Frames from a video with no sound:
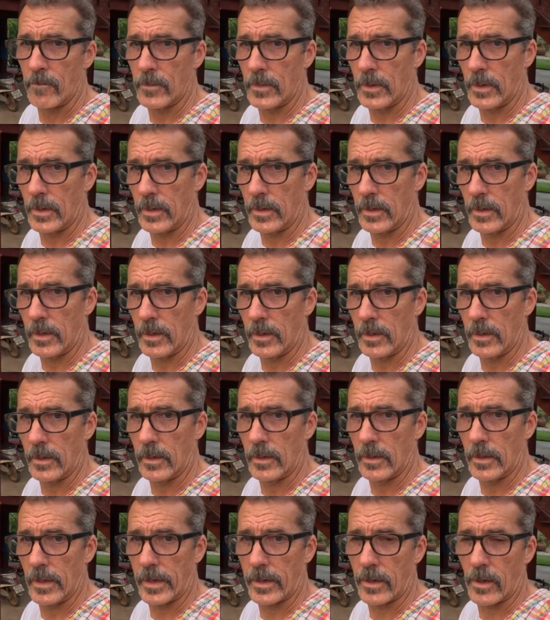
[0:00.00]
But
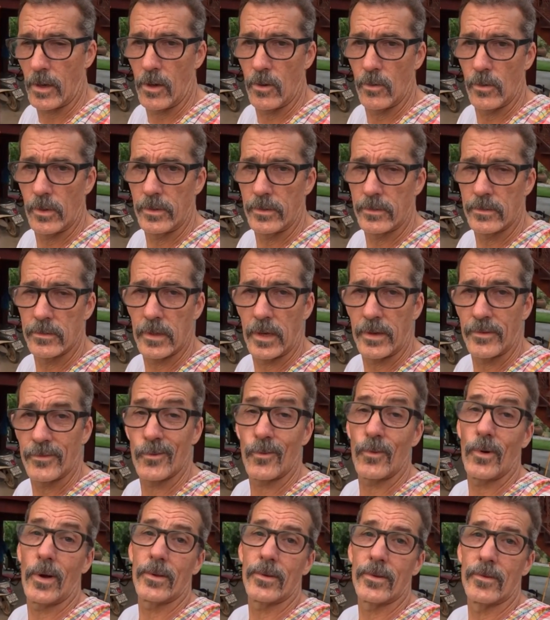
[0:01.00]
uh, like always, thanks
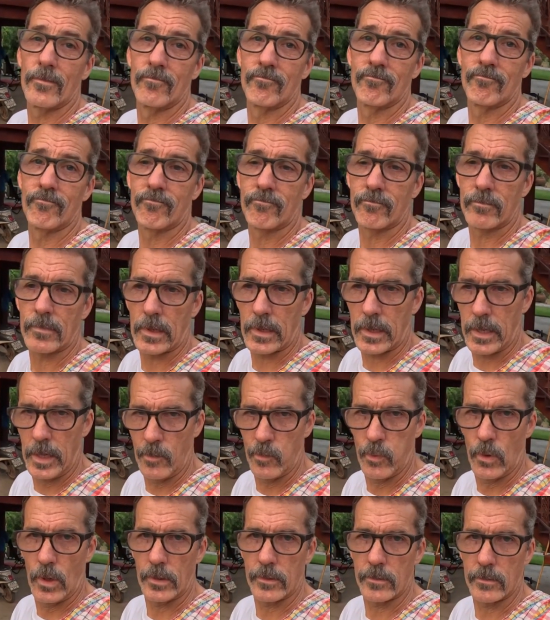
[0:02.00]
for watching and
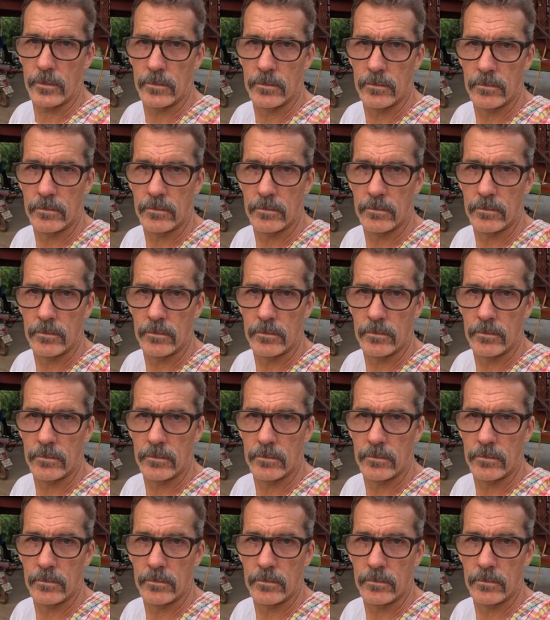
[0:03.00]
keep watching,